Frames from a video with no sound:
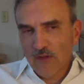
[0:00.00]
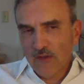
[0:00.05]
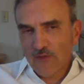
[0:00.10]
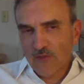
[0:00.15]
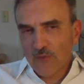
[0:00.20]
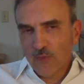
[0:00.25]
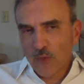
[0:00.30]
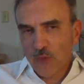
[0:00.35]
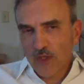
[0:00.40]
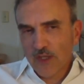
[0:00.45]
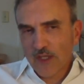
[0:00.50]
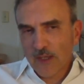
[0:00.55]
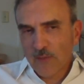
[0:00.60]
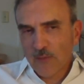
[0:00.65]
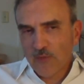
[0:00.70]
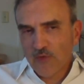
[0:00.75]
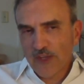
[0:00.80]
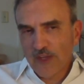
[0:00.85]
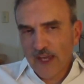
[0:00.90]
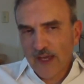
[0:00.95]
It really
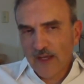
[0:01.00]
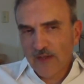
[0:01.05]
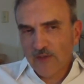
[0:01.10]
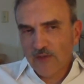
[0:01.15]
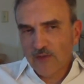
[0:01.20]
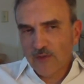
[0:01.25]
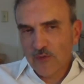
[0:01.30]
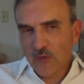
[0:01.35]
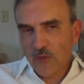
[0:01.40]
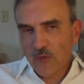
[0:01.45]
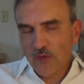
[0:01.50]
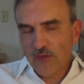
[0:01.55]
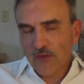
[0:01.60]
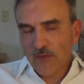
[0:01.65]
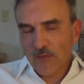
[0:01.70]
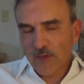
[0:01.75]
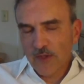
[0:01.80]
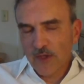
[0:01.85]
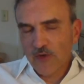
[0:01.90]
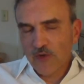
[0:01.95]
comes down to, I want
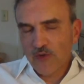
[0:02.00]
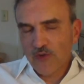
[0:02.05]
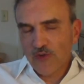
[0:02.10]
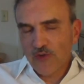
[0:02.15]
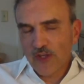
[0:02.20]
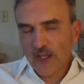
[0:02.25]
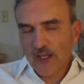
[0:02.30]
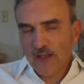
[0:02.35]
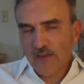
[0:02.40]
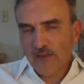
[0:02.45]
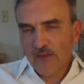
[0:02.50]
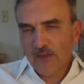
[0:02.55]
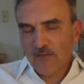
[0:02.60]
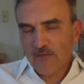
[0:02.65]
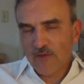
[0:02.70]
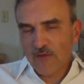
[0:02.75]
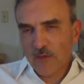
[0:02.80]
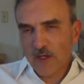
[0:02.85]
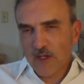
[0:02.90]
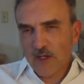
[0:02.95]
them to understand the
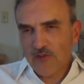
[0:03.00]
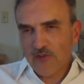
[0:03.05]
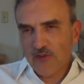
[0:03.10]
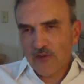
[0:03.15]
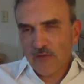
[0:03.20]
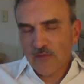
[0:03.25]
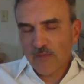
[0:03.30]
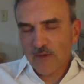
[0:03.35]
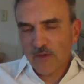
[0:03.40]
information,